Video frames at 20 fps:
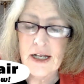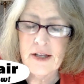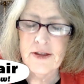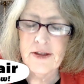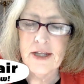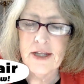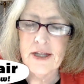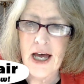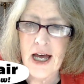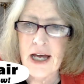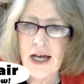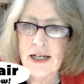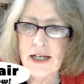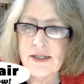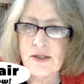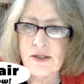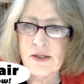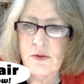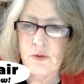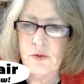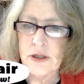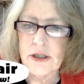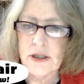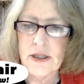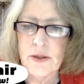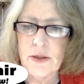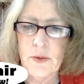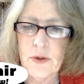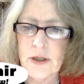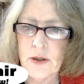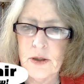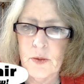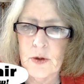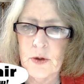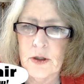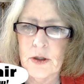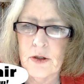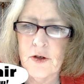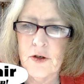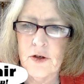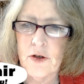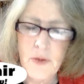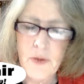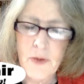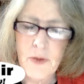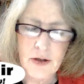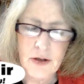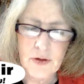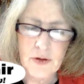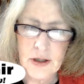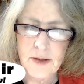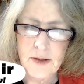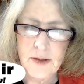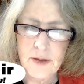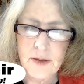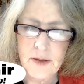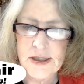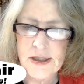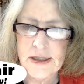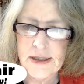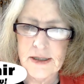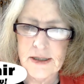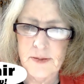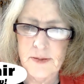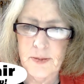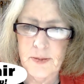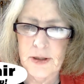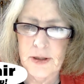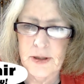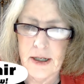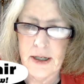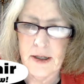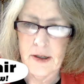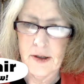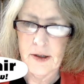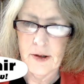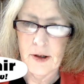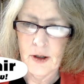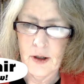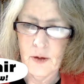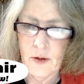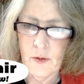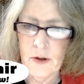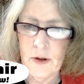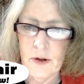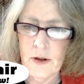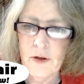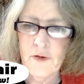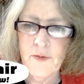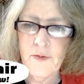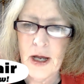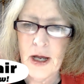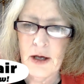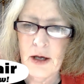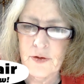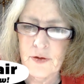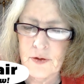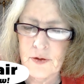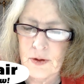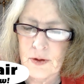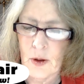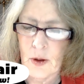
that is really when word of mouth comes into play. Word of mouth